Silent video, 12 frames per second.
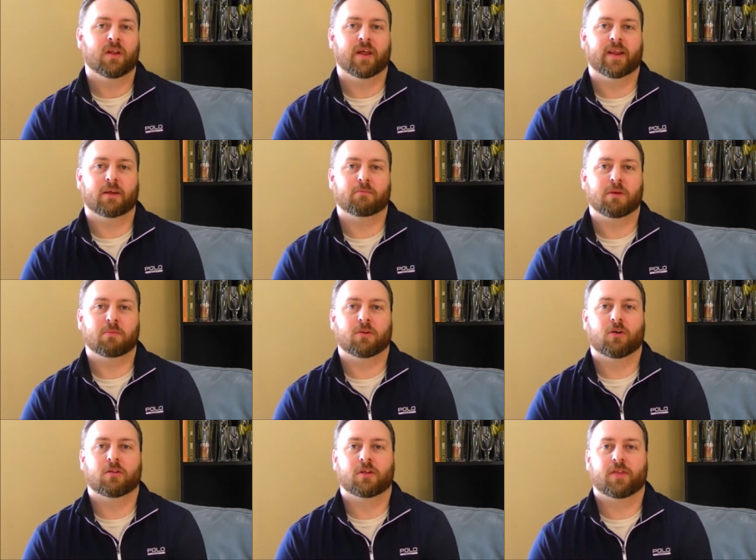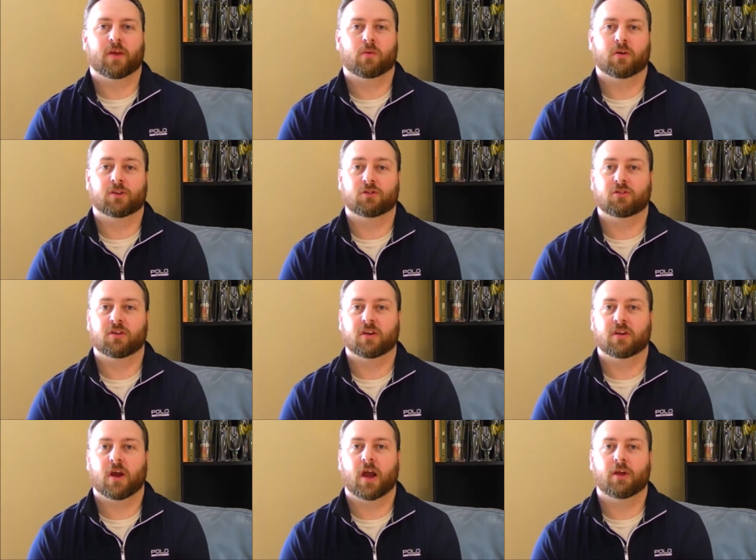letting people know that they were interested
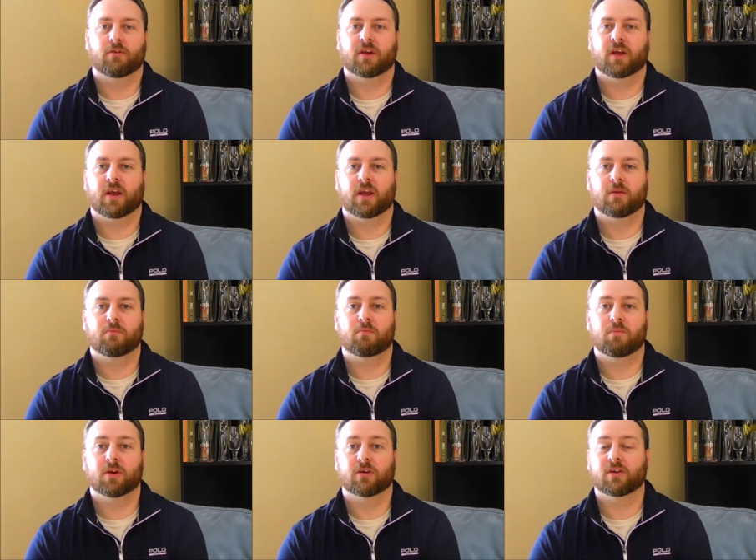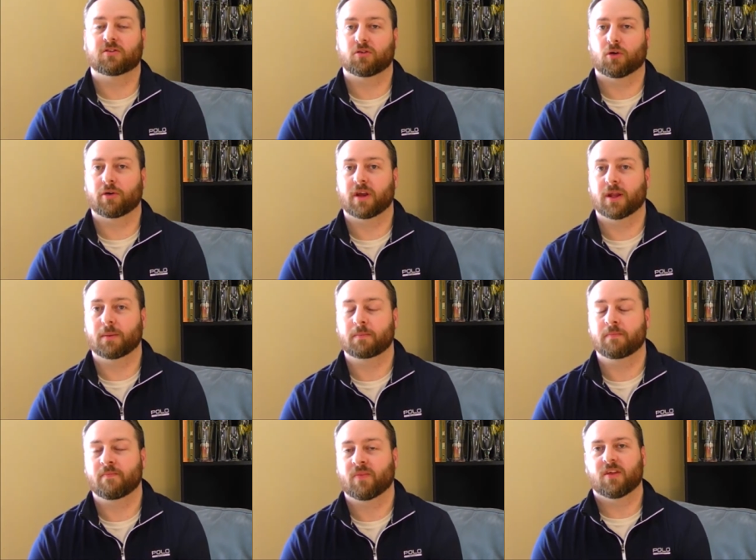in hiring a beer historian.
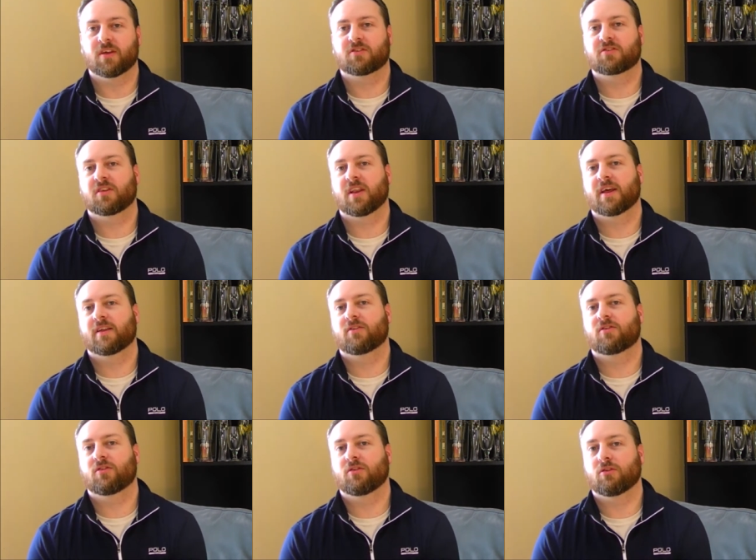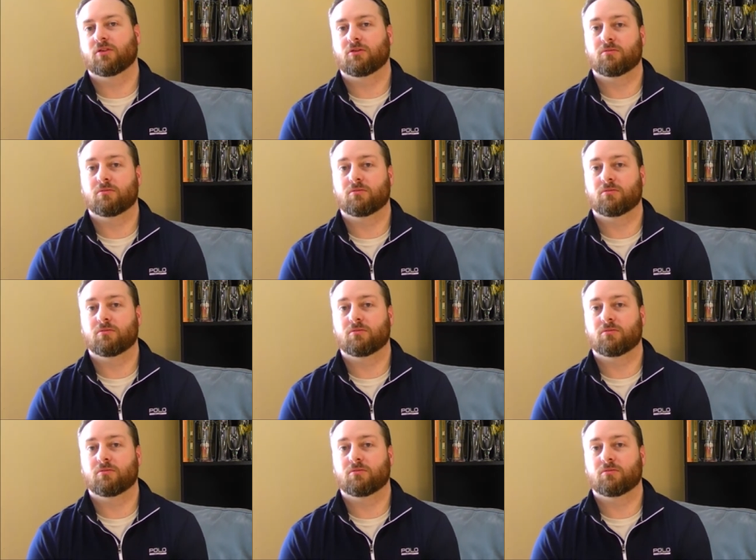This led to